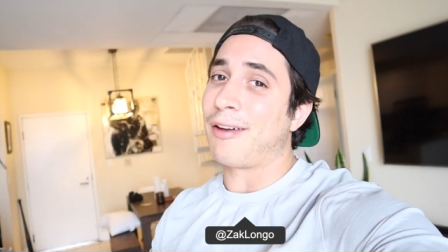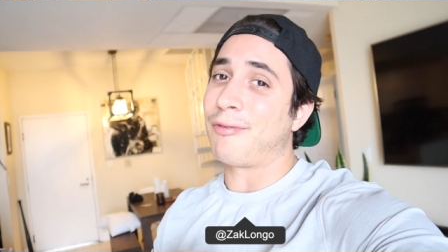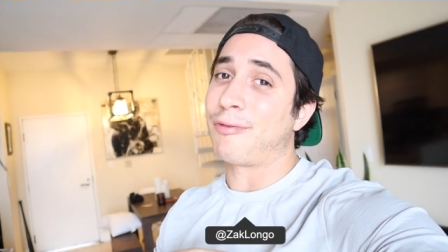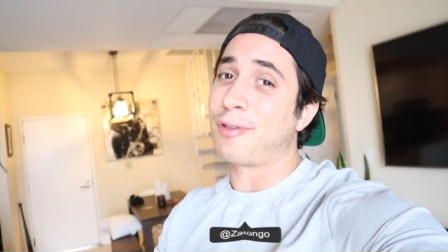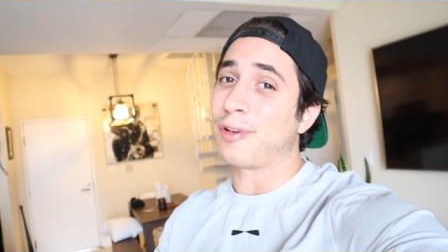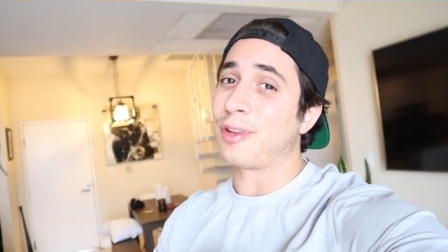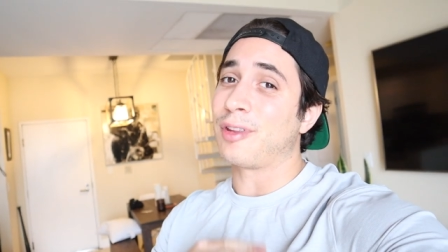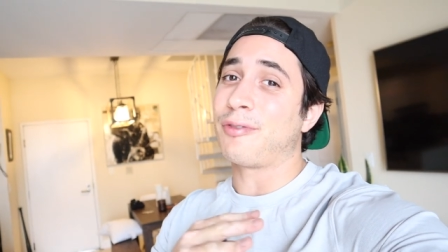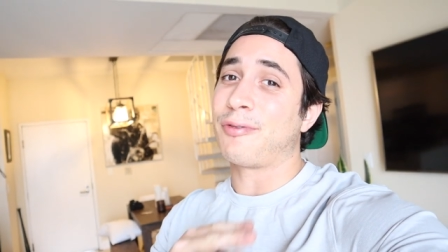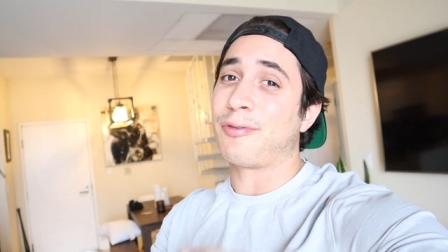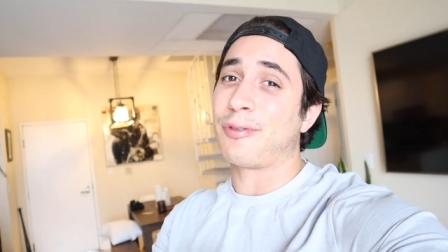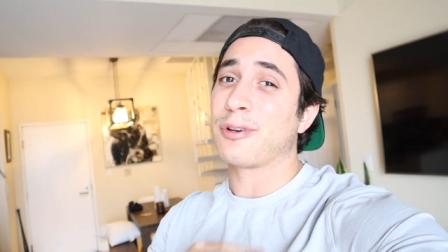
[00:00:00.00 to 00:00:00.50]
And
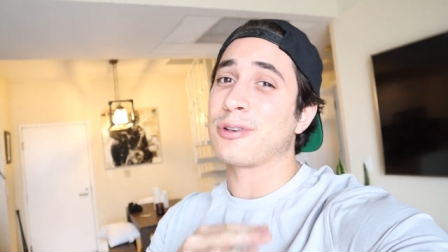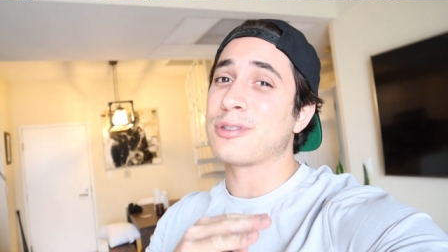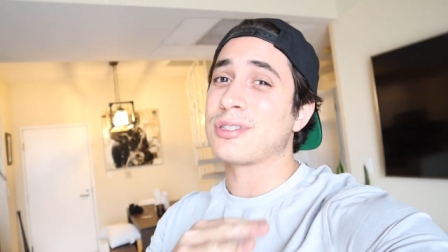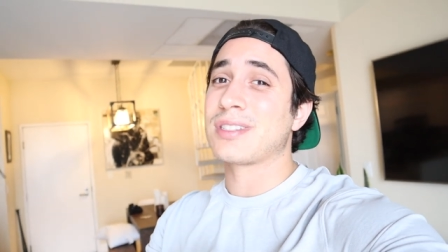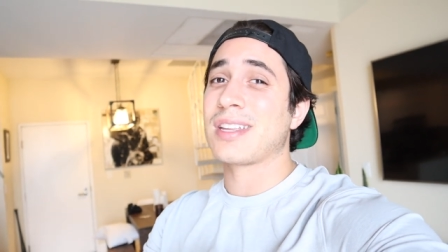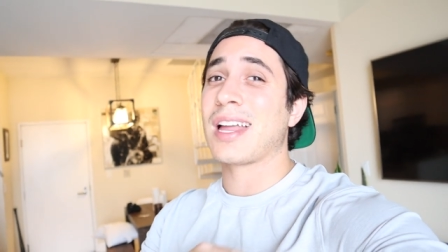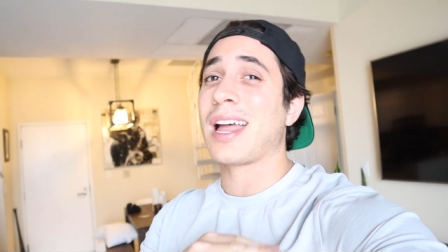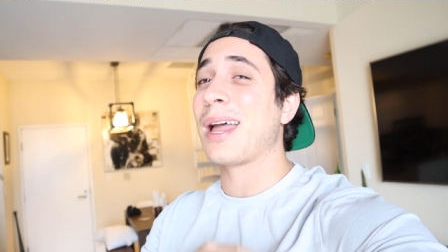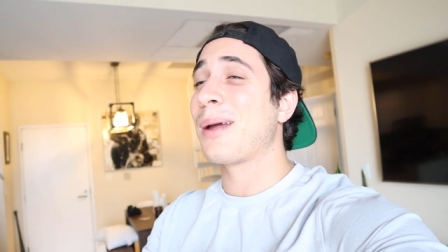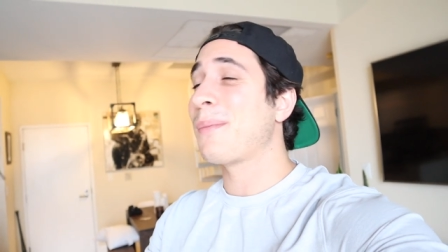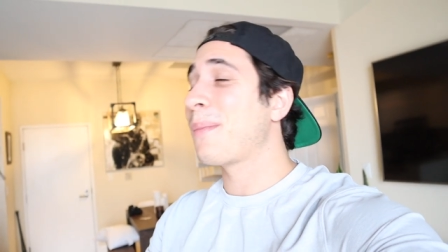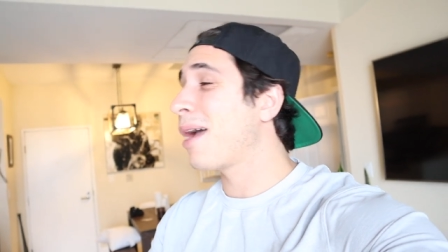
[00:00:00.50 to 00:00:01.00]
for the first
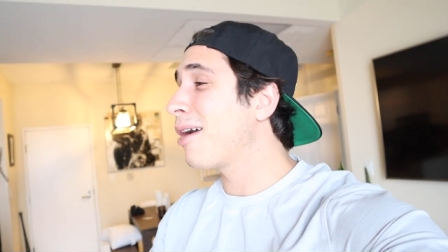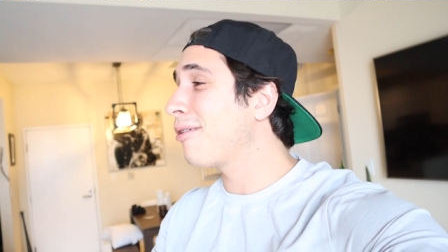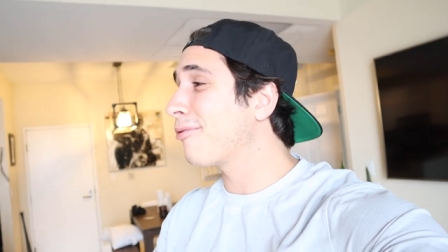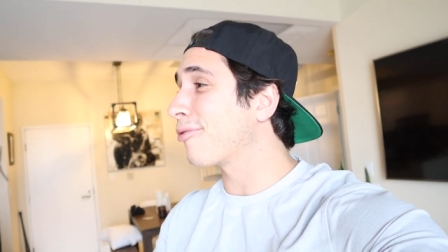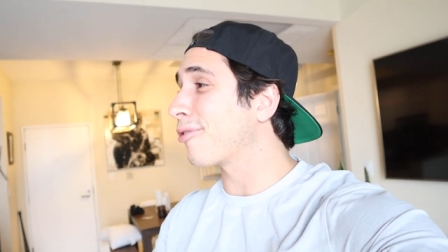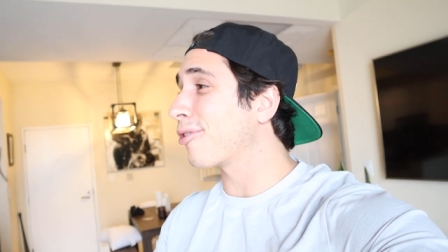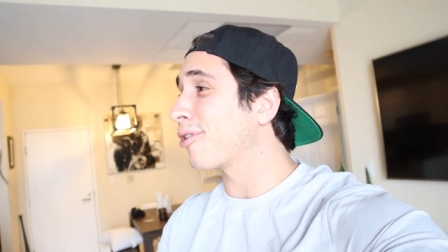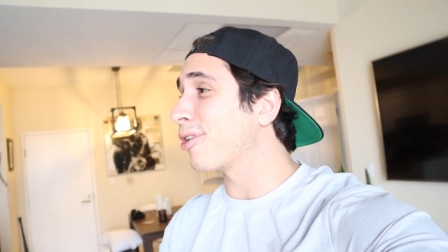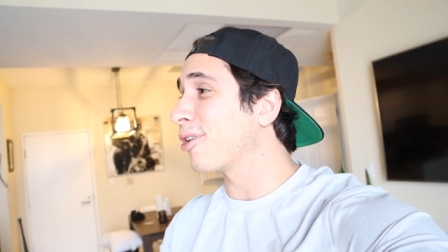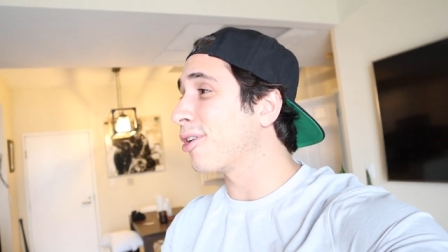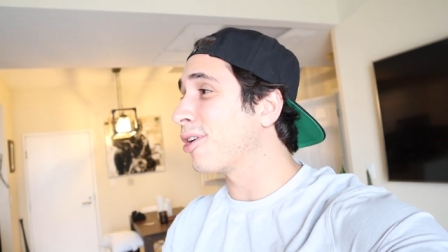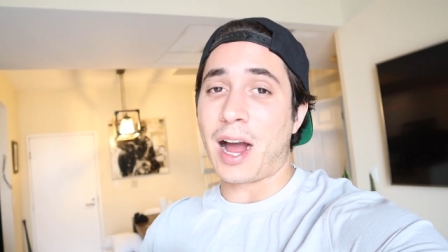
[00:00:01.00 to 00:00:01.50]
time
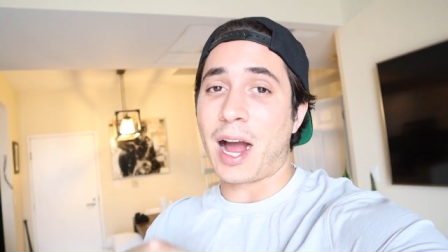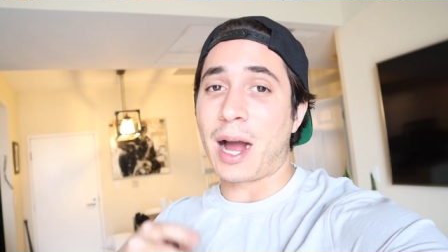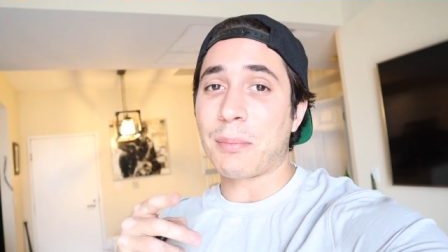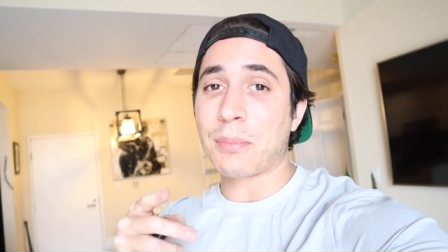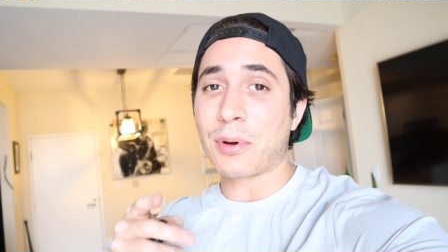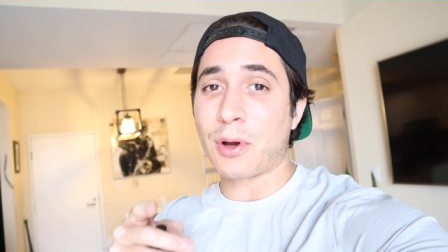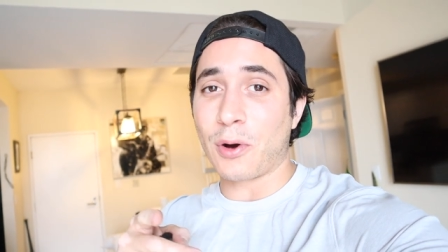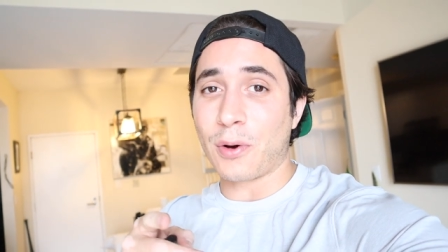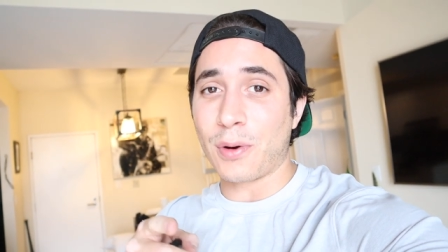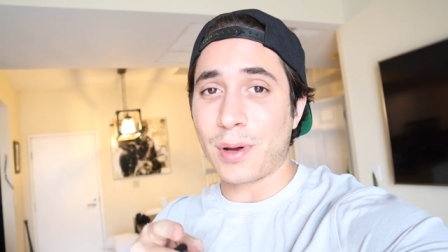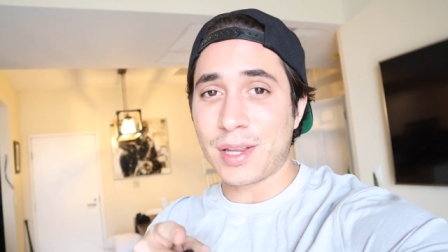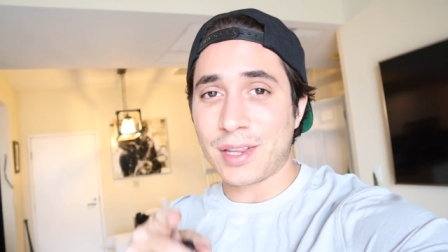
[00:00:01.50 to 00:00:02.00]
ever, I'm
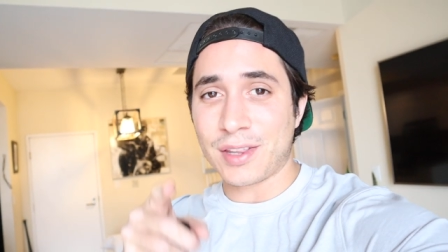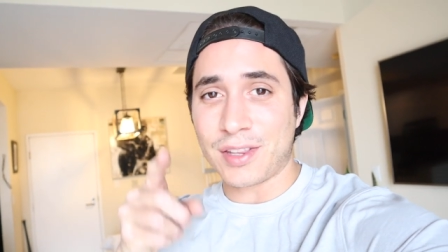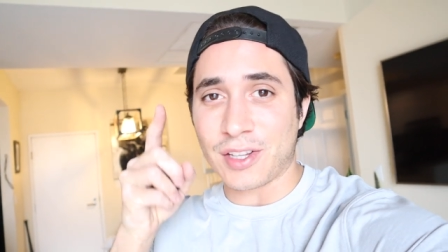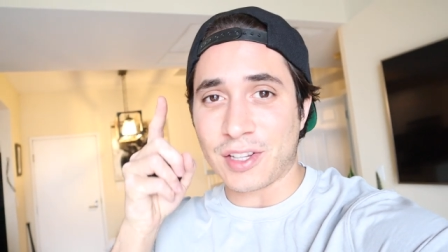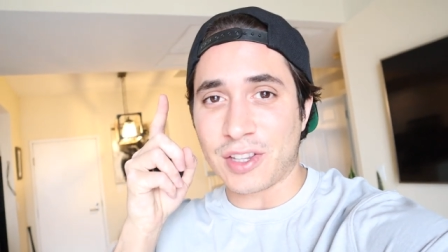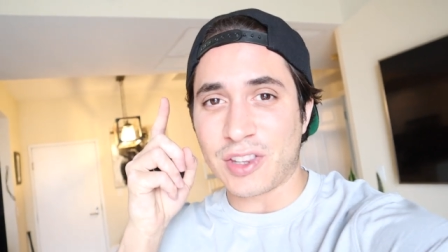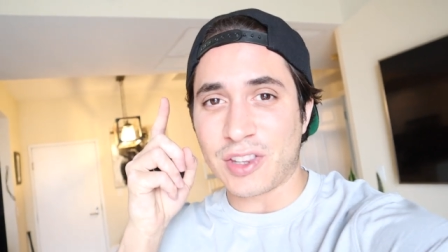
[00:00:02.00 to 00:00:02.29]
going to